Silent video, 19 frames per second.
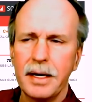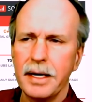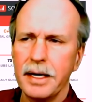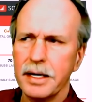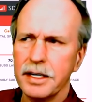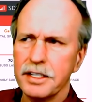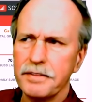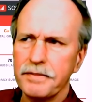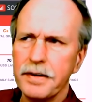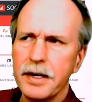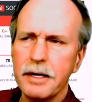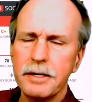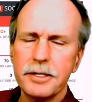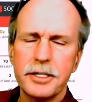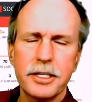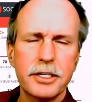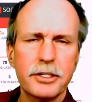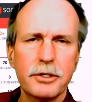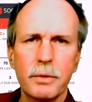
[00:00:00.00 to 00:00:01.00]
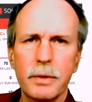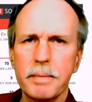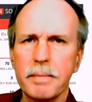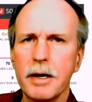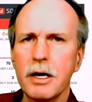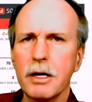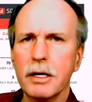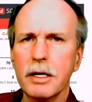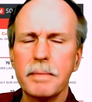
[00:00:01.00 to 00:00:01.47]
And as far as his
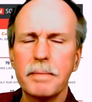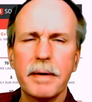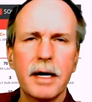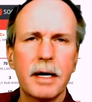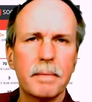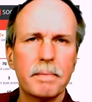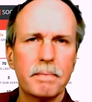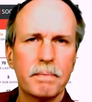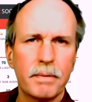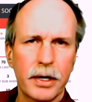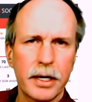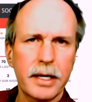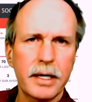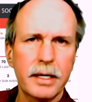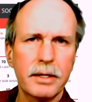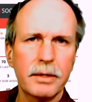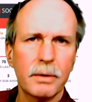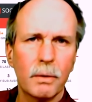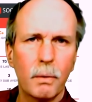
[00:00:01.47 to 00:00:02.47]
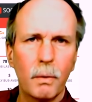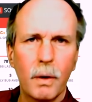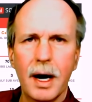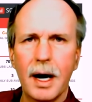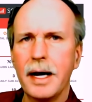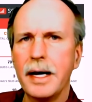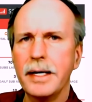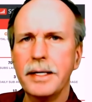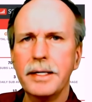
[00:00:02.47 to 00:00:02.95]
remark about breaking the
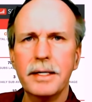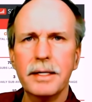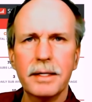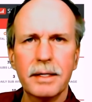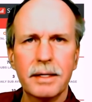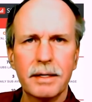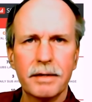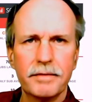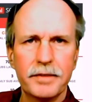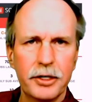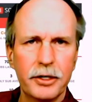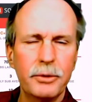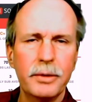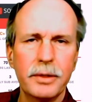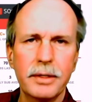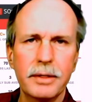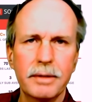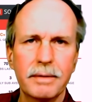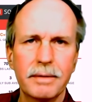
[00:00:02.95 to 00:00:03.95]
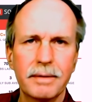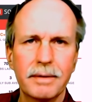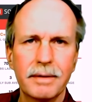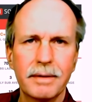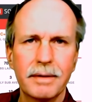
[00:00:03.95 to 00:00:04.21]
wand of Newton,